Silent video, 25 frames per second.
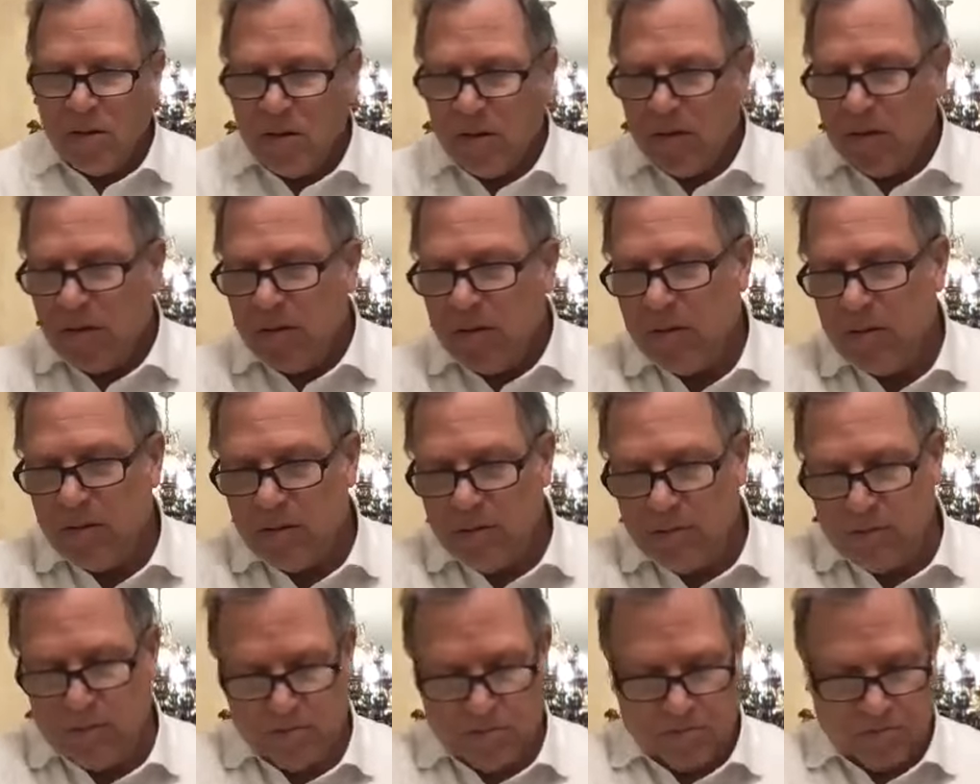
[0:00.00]

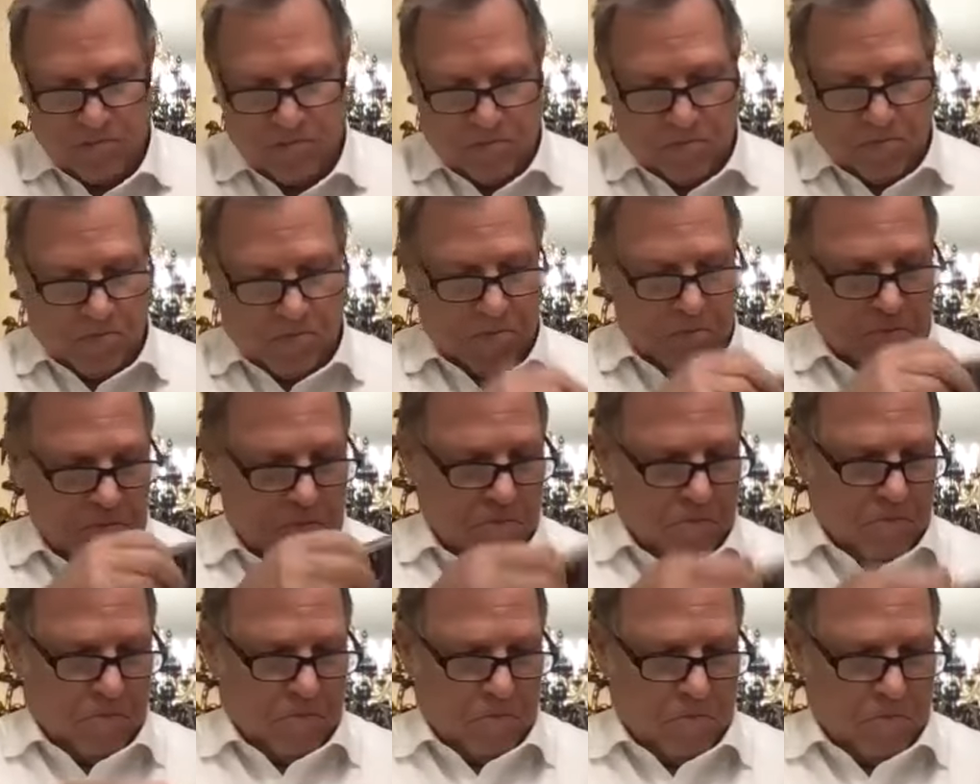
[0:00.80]

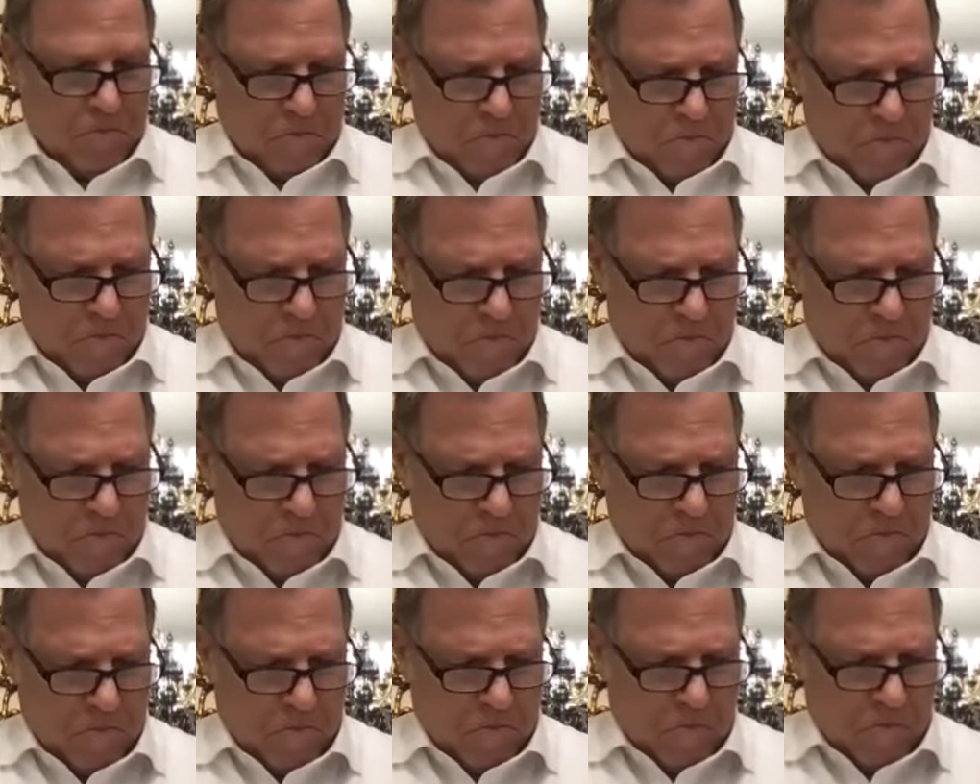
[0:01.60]
Nobody speaks.